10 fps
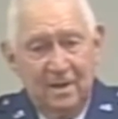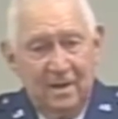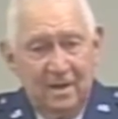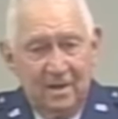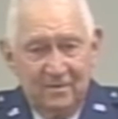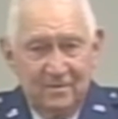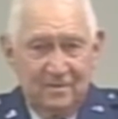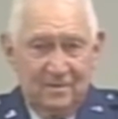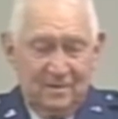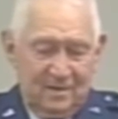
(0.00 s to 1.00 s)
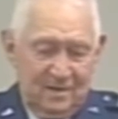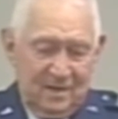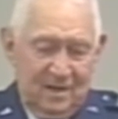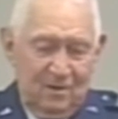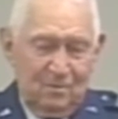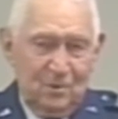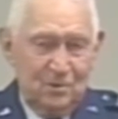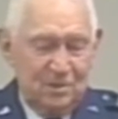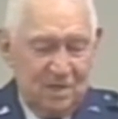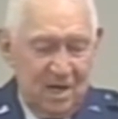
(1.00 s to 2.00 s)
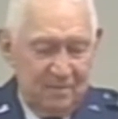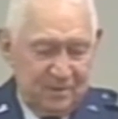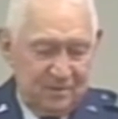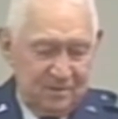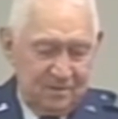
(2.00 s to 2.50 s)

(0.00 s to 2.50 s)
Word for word: And I, I almost stopped to